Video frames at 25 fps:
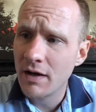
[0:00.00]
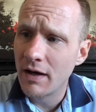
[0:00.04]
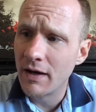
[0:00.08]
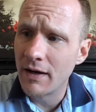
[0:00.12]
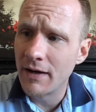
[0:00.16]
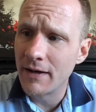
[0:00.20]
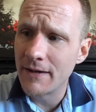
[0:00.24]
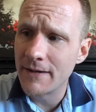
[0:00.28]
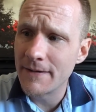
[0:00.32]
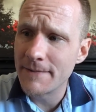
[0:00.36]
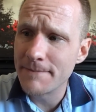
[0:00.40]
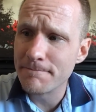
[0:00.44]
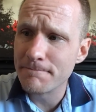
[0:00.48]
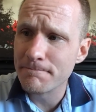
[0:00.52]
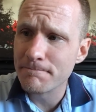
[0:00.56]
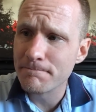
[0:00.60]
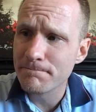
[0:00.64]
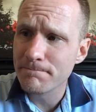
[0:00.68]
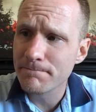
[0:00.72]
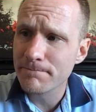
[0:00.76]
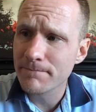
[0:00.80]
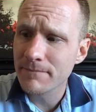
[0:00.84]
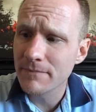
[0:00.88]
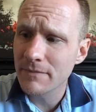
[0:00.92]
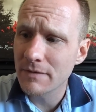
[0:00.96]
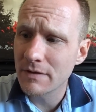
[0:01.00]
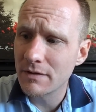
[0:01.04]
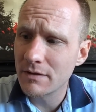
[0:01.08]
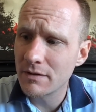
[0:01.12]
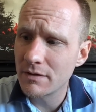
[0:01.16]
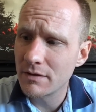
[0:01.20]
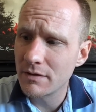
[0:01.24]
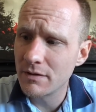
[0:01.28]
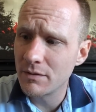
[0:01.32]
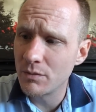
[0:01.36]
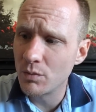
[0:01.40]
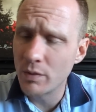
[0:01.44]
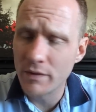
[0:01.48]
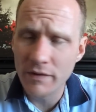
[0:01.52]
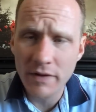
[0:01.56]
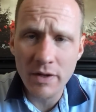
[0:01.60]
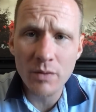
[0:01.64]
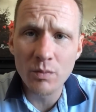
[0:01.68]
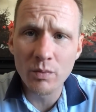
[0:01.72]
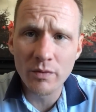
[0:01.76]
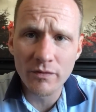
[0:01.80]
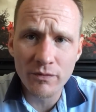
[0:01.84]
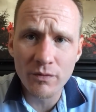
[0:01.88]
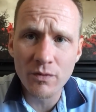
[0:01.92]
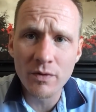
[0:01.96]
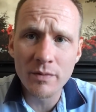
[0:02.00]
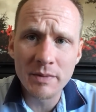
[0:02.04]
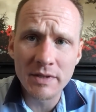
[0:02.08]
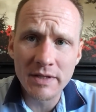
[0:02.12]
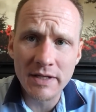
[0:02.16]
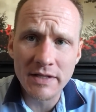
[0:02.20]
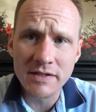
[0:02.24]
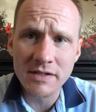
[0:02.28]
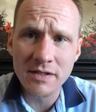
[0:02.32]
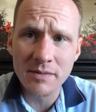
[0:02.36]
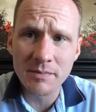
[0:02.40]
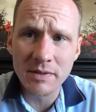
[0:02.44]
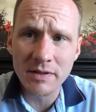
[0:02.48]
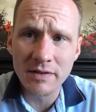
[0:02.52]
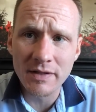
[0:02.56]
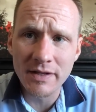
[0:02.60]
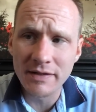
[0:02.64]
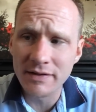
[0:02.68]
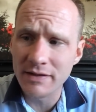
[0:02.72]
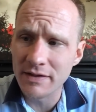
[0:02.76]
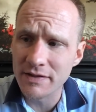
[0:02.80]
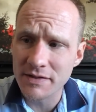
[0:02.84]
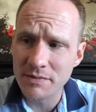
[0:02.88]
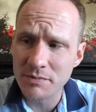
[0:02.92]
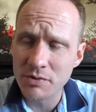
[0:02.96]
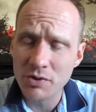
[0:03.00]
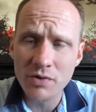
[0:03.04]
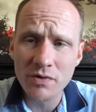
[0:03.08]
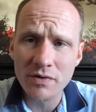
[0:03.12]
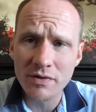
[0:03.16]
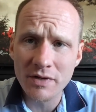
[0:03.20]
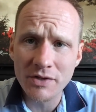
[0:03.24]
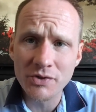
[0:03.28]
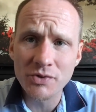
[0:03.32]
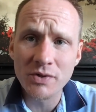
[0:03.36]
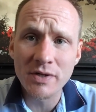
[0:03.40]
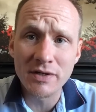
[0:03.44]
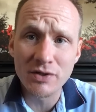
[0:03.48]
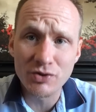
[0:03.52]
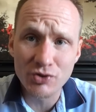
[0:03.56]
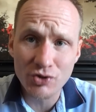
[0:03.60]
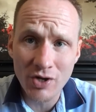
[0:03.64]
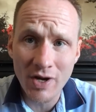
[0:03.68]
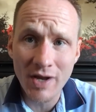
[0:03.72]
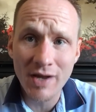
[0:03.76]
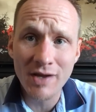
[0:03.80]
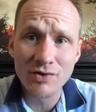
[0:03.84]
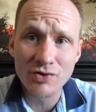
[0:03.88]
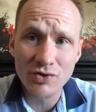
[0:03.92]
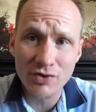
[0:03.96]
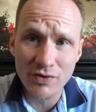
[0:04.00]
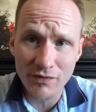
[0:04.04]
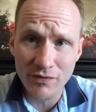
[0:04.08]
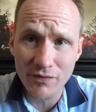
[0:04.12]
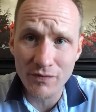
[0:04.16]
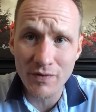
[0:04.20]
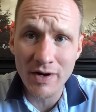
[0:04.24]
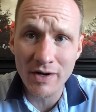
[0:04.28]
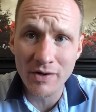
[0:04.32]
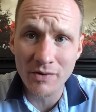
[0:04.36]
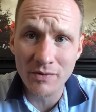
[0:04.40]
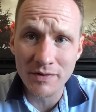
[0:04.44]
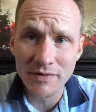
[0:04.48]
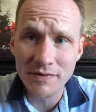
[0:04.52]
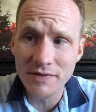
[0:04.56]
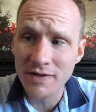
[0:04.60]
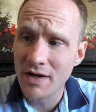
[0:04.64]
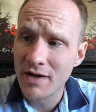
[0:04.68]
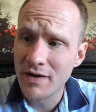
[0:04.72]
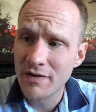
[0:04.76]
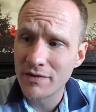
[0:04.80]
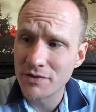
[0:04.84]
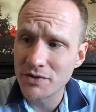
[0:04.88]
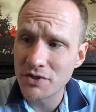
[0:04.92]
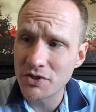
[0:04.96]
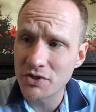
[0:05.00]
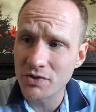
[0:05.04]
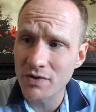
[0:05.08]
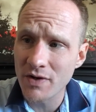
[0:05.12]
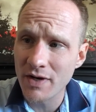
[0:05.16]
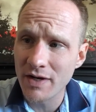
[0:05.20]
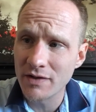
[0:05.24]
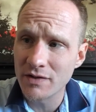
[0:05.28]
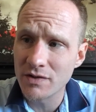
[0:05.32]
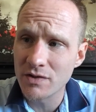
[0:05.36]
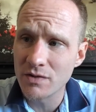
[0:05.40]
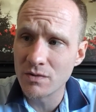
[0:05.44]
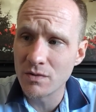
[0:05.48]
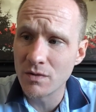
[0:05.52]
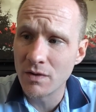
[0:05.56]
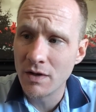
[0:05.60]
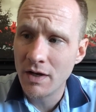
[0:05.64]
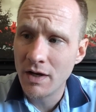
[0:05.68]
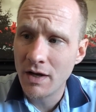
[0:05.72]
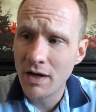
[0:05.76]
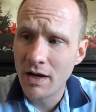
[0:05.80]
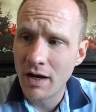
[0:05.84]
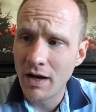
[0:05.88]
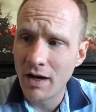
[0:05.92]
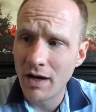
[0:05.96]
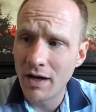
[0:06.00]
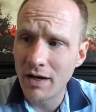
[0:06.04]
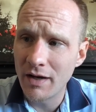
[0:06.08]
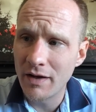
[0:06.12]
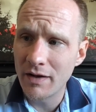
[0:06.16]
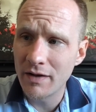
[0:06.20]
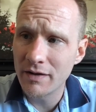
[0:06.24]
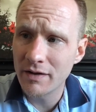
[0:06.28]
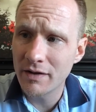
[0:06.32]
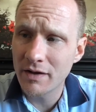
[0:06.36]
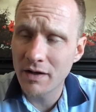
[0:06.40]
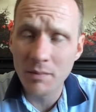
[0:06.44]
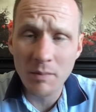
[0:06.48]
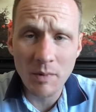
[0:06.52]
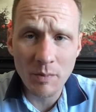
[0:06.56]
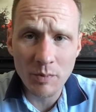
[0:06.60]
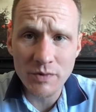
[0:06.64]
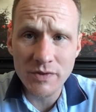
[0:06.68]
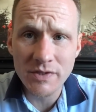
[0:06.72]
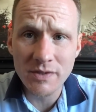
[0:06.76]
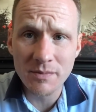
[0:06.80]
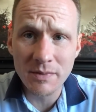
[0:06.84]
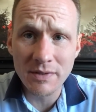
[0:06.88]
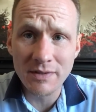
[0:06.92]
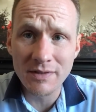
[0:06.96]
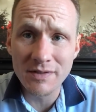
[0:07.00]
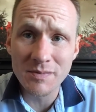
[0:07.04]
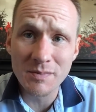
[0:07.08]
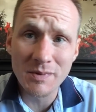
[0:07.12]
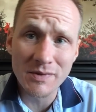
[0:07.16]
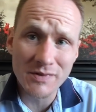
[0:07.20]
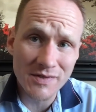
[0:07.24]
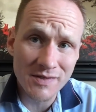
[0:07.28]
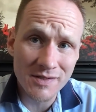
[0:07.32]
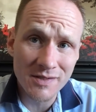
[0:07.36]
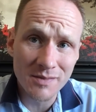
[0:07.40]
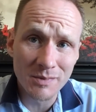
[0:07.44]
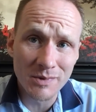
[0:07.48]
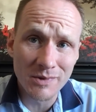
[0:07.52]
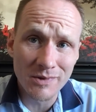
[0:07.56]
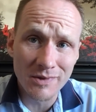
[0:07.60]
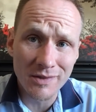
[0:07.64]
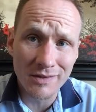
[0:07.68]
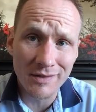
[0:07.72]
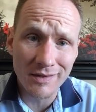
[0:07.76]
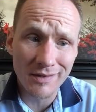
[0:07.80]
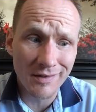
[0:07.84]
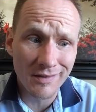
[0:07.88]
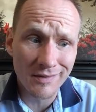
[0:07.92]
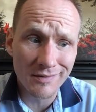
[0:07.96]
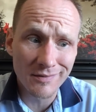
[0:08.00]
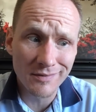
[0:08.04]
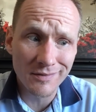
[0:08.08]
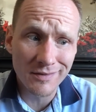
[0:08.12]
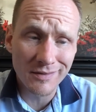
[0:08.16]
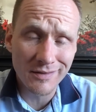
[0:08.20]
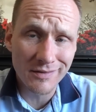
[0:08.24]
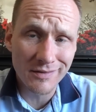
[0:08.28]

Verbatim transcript: Um, when they reformulate something like this, I'm sure they're not trying to change the fragrance. They're just trying to uh, come up with something that smells similar and,